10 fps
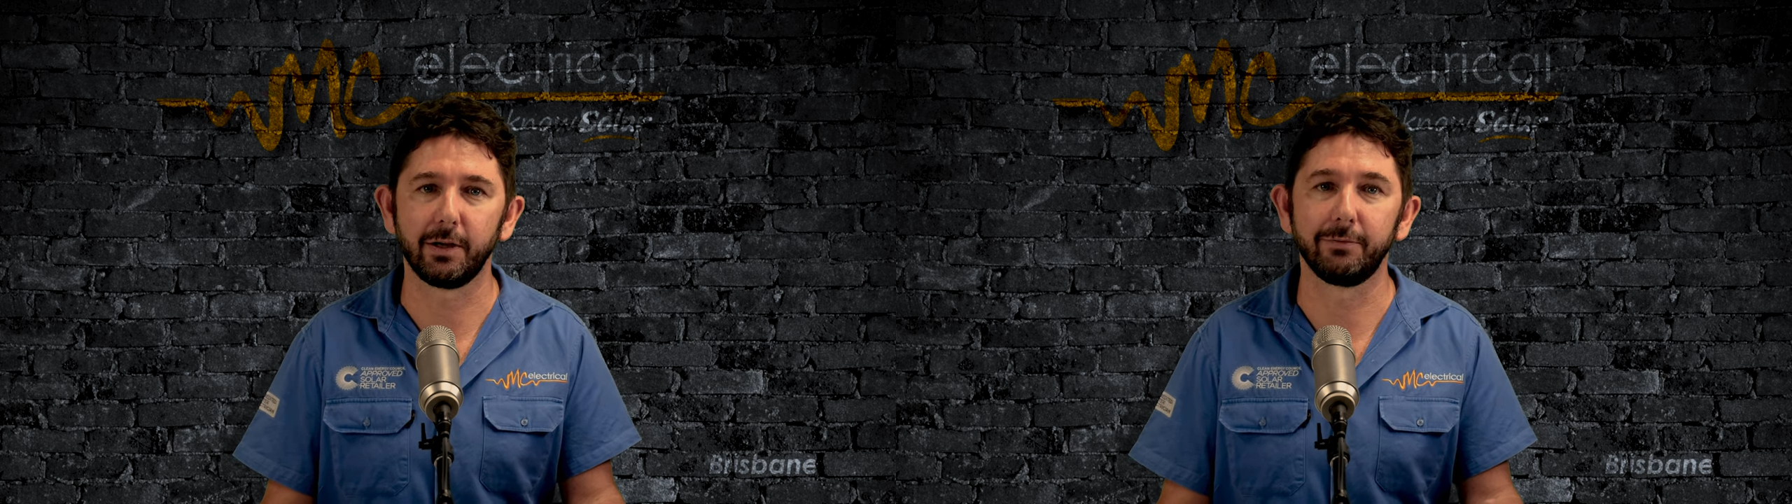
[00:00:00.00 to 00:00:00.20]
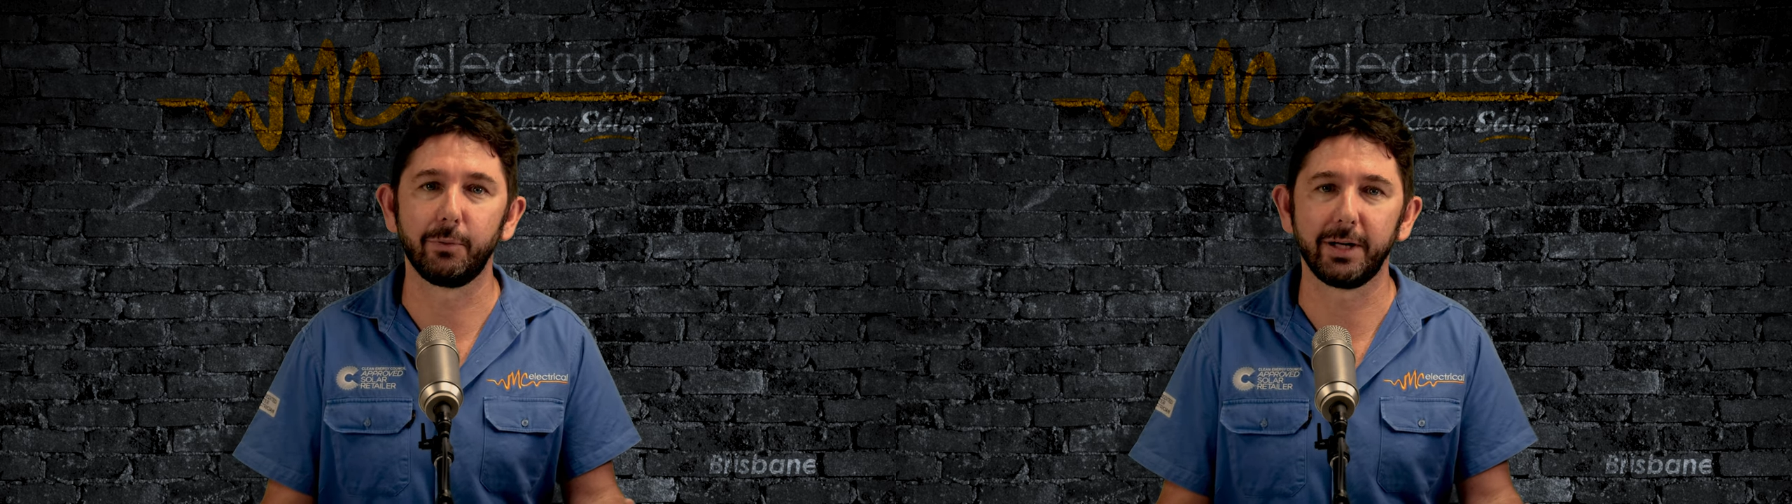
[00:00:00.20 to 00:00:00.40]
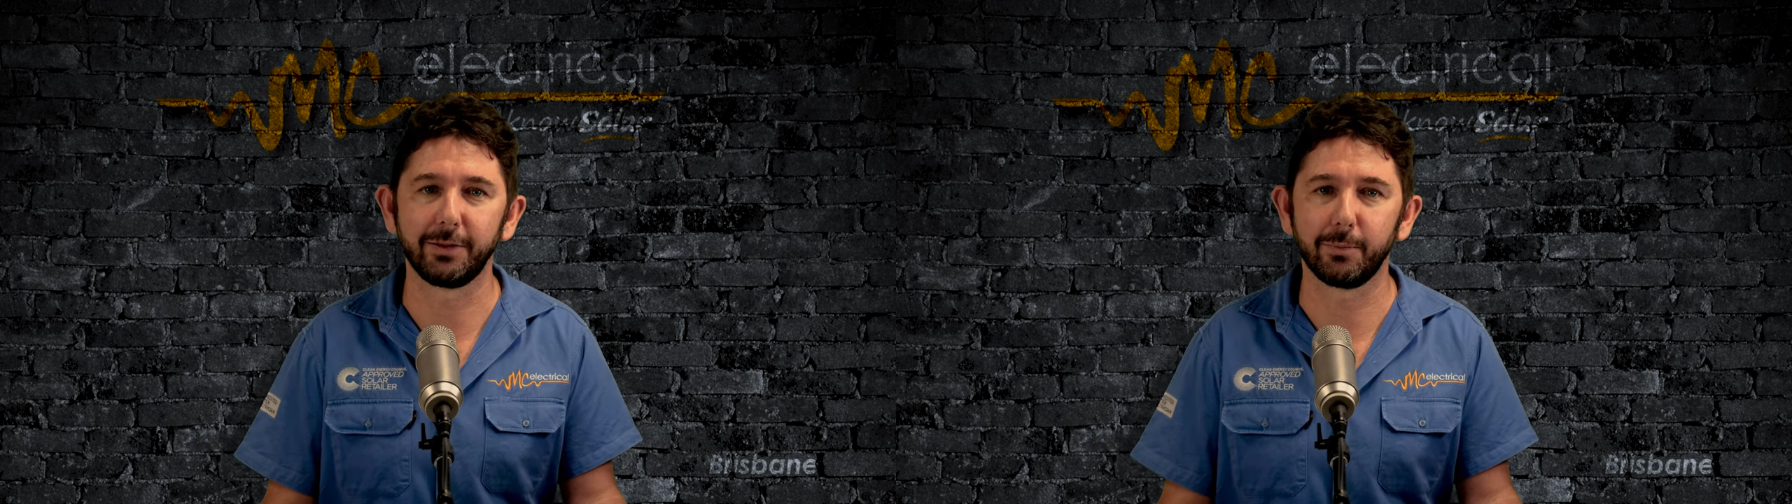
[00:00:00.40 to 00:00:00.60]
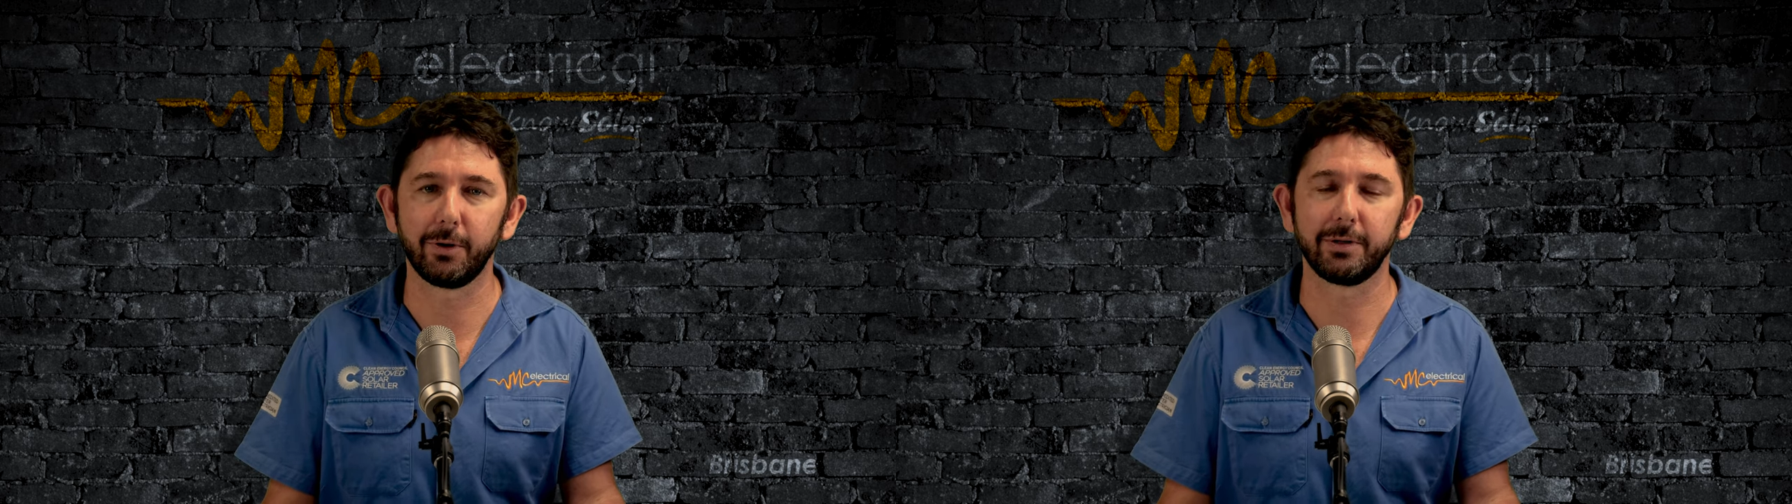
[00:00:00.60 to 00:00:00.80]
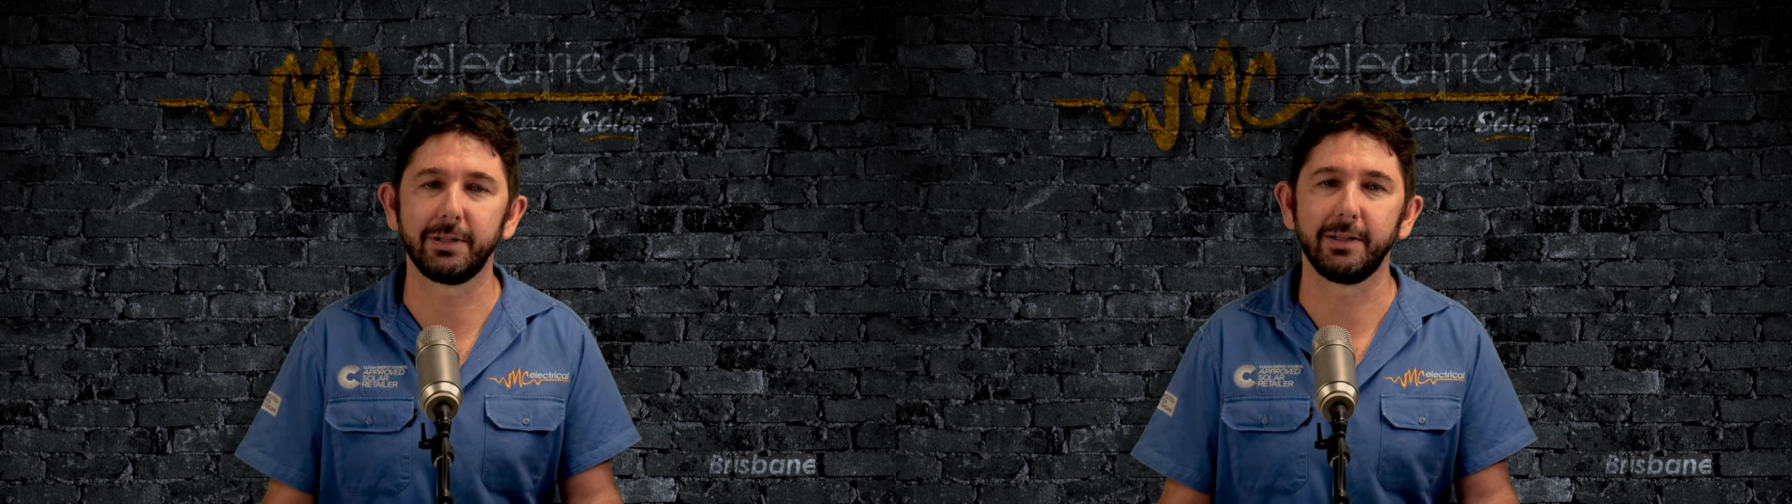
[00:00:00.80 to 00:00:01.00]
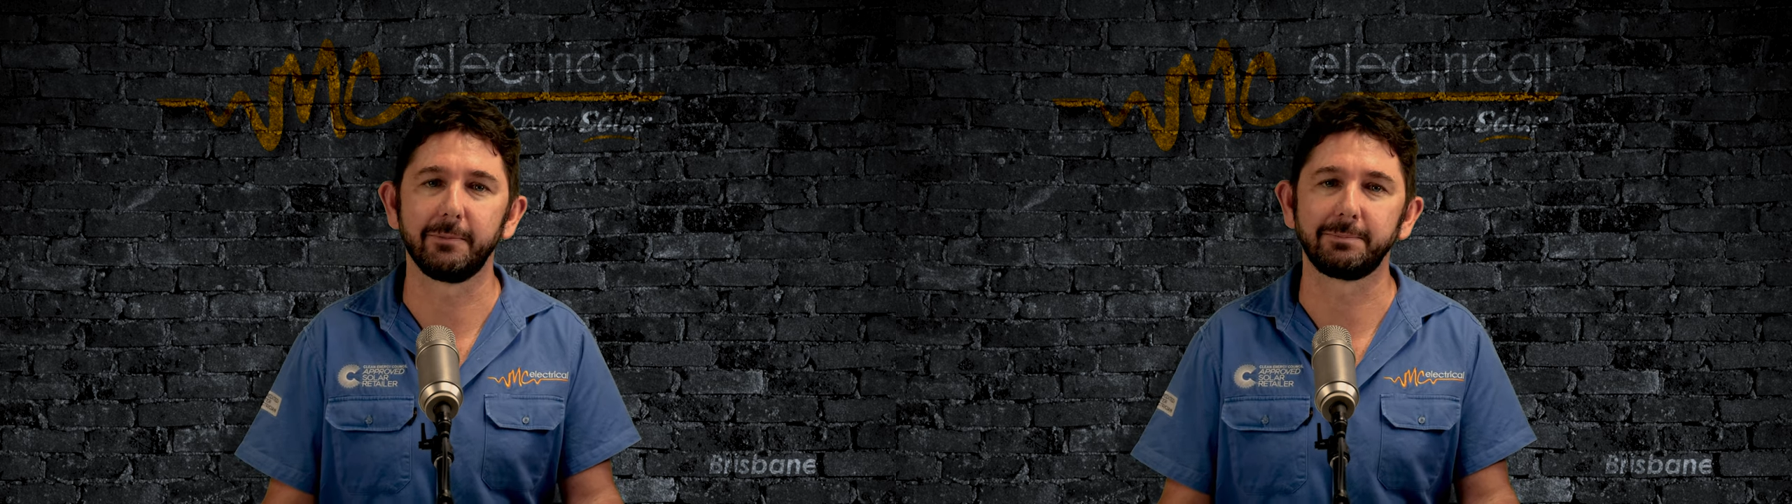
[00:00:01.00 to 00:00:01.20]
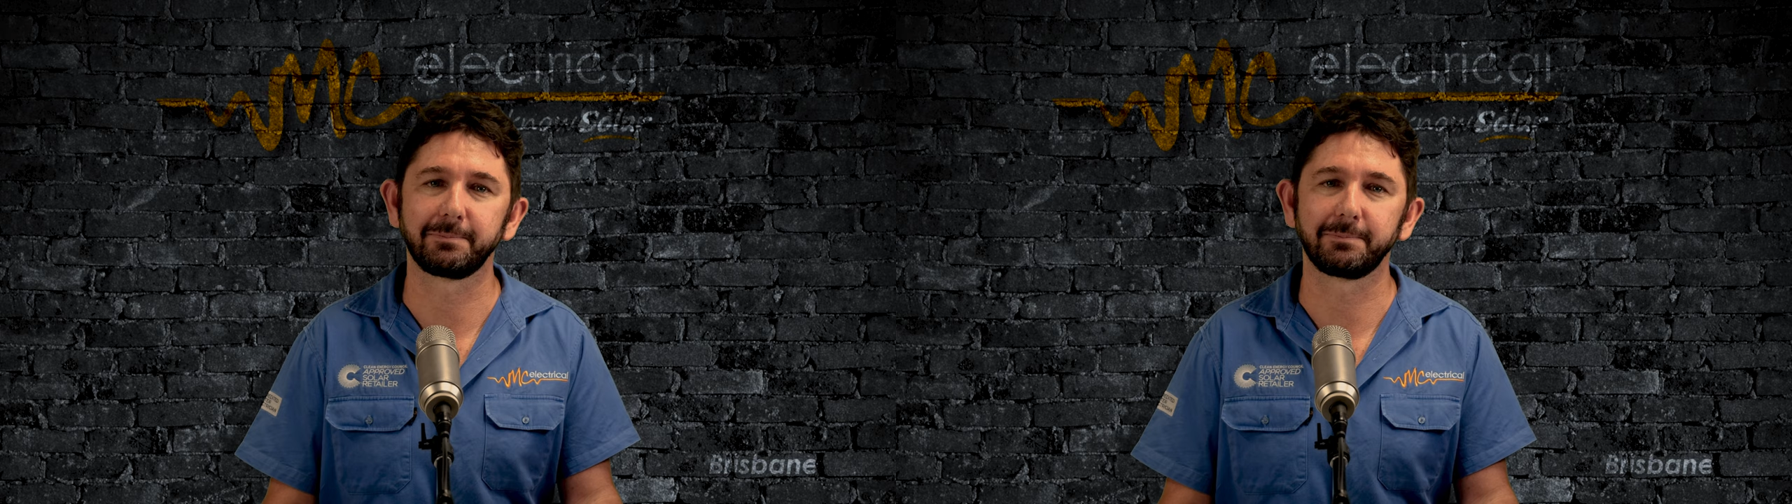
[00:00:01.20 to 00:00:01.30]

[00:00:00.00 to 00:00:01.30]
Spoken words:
of voiding the warranty.